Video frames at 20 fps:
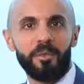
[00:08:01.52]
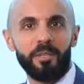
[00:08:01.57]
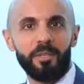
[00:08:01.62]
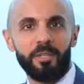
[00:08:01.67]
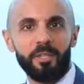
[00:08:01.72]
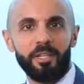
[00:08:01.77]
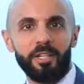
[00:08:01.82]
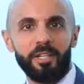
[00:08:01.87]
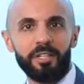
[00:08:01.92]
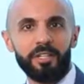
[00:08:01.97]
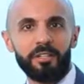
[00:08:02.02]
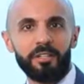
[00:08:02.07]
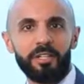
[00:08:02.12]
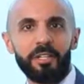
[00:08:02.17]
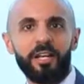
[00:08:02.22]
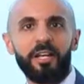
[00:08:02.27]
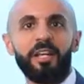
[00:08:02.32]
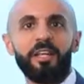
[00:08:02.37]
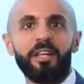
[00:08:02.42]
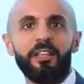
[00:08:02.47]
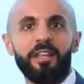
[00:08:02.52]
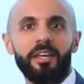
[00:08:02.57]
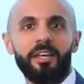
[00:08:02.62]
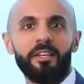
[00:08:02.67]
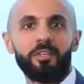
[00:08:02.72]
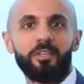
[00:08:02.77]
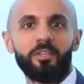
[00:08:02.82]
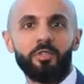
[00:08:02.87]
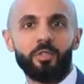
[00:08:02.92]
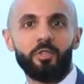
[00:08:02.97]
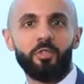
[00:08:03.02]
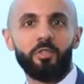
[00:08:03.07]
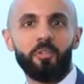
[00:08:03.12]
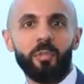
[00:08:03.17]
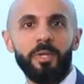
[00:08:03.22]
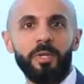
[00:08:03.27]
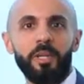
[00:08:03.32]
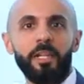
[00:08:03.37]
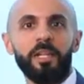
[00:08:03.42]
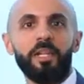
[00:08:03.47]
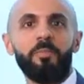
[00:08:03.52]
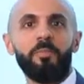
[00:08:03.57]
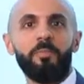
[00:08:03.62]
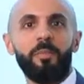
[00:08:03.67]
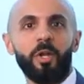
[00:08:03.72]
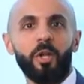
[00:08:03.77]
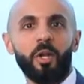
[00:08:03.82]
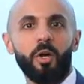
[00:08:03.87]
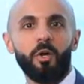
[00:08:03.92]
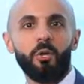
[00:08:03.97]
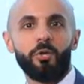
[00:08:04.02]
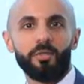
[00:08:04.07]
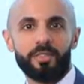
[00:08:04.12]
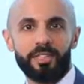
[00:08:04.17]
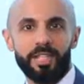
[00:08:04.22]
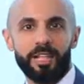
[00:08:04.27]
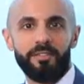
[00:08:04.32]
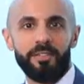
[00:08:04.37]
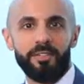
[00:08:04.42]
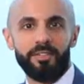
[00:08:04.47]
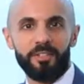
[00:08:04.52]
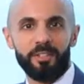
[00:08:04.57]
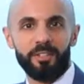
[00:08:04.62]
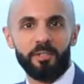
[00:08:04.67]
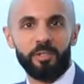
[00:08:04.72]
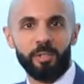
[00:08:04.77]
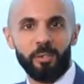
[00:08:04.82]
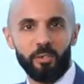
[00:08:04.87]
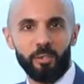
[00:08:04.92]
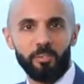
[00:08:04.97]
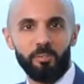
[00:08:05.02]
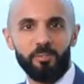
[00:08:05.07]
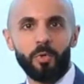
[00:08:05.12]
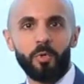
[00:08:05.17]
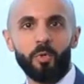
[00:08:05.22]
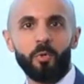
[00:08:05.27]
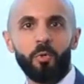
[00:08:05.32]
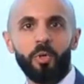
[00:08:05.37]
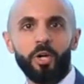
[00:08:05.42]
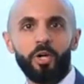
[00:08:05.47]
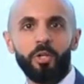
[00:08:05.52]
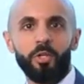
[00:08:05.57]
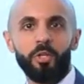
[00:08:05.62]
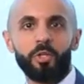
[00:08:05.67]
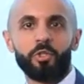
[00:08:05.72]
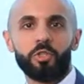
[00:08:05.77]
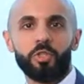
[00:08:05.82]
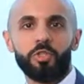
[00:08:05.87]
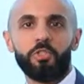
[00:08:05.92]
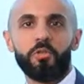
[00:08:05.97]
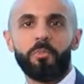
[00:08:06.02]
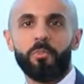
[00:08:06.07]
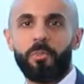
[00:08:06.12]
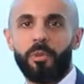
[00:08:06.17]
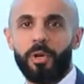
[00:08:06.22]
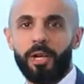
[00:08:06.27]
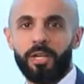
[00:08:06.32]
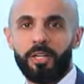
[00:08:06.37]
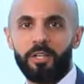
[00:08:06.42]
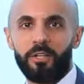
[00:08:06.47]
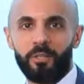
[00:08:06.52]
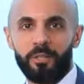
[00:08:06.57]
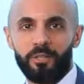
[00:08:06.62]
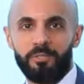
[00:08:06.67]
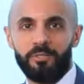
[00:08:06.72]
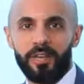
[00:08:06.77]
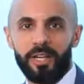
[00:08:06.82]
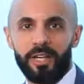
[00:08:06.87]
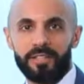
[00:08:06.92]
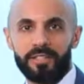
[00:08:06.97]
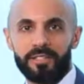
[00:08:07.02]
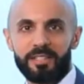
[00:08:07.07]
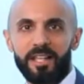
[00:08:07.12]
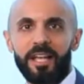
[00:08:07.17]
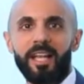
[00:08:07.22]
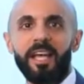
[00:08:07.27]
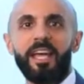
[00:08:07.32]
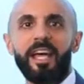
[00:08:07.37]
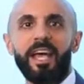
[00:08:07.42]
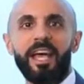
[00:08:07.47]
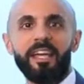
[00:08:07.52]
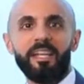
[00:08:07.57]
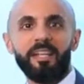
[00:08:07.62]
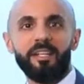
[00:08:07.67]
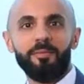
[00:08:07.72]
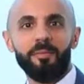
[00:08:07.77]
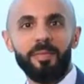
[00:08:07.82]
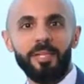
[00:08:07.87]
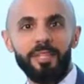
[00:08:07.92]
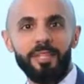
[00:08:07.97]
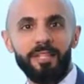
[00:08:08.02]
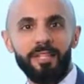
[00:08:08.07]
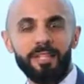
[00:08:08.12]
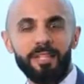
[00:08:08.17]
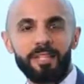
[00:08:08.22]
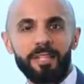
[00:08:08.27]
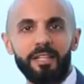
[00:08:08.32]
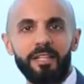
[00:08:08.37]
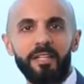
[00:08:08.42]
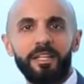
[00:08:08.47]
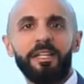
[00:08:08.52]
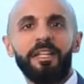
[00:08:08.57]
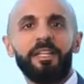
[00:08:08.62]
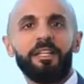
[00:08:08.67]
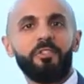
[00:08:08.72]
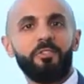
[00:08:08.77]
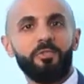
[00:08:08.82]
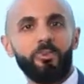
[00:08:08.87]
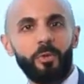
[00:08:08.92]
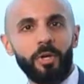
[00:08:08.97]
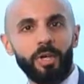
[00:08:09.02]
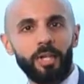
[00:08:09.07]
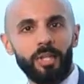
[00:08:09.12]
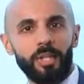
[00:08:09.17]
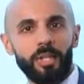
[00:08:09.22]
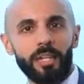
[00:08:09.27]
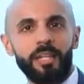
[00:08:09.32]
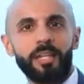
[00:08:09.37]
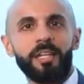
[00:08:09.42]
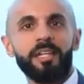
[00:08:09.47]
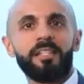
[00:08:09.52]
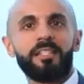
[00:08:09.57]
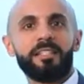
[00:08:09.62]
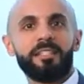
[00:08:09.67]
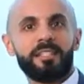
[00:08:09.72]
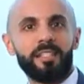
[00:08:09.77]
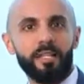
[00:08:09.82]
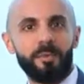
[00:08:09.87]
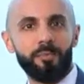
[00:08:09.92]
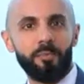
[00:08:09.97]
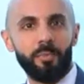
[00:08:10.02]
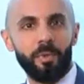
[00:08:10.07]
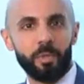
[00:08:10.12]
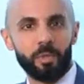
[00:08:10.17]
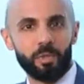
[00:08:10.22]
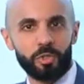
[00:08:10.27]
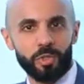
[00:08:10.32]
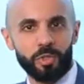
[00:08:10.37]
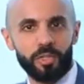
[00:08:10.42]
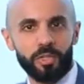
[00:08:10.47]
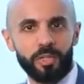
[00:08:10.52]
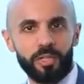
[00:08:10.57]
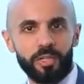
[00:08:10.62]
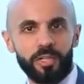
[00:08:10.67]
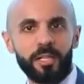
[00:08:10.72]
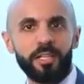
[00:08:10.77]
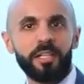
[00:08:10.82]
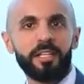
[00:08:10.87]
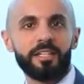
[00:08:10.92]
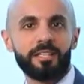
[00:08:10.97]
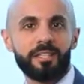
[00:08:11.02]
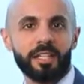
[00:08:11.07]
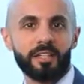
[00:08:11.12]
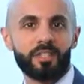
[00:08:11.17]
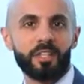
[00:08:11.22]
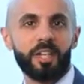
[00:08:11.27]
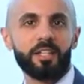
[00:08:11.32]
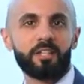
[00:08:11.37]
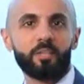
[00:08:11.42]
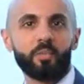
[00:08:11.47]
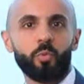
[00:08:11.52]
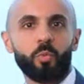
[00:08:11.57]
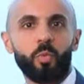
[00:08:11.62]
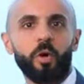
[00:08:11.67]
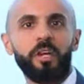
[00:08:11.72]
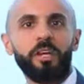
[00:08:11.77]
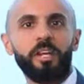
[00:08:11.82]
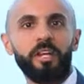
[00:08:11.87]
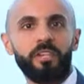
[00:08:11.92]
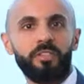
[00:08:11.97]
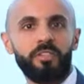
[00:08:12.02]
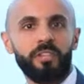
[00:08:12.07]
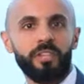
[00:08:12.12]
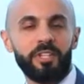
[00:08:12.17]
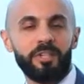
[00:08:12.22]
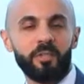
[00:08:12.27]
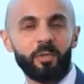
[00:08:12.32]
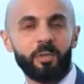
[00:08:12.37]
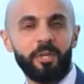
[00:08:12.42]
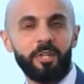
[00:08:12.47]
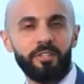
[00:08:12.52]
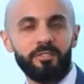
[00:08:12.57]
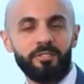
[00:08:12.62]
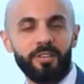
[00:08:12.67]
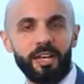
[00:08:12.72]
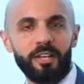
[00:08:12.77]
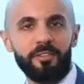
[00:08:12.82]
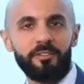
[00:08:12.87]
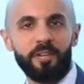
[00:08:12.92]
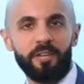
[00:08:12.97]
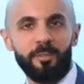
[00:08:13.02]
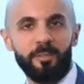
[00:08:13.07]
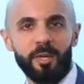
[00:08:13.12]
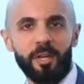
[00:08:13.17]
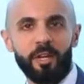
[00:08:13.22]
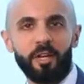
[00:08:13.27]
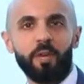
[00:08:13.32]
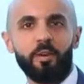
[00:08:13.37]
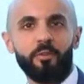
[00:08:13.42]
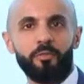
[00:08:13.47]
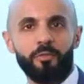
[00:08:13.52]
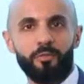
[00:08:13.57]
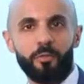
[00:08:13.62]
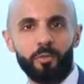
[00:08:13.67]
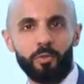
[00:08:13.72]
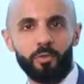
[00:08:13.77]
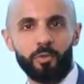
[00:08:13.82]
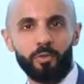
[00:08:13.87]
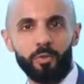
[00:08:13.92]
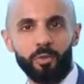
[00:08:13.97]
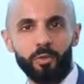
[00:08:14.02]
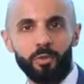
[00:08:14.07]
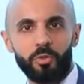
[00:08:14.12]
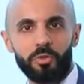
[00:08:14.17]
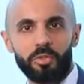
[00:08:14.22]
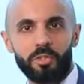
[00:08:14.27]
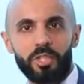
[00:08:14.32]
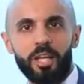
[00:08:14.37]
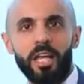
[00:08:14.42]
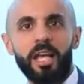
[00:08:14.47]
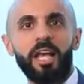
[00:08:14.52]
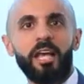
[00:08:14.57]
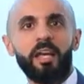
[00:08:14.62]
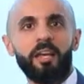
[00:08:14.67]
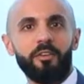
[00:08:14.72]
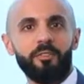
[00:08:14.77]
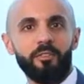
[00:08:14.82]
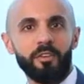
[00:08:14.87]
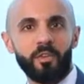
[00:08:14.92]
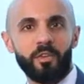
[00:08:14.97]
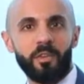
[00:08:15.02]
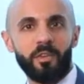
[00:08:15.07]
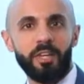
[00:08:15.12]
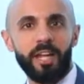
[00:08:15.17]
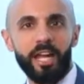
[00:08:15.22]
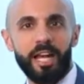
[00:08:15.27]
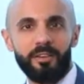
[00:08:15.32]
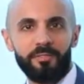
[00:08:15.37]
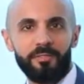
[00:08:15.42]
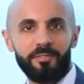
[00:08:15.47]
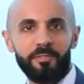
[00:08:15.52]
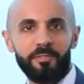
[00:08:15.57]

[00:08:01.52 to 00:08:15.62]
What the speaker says: unit, then it should be below 72, where you should break your fast and immediately drink simple sugar, such as 125 ml of fruit juice. If you don't have